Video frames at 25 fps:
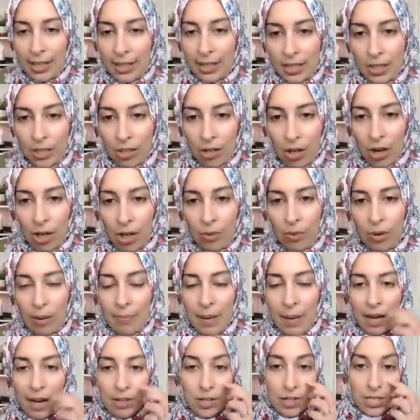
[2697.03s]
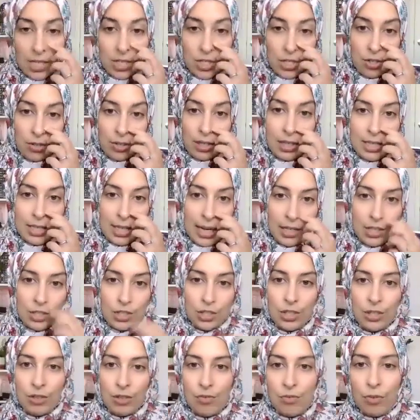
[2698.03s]
Like, to God, what matters is your
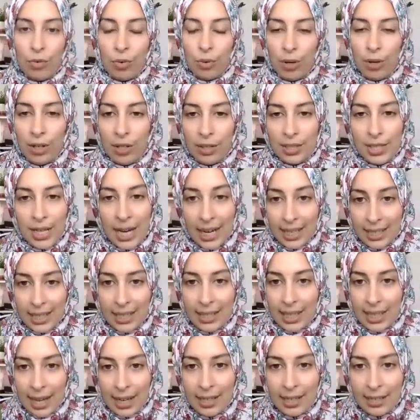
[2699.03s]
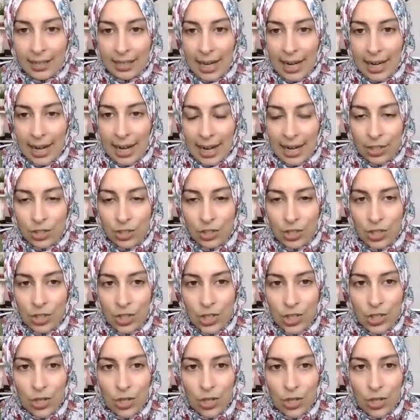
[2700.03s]
intention for taking that action.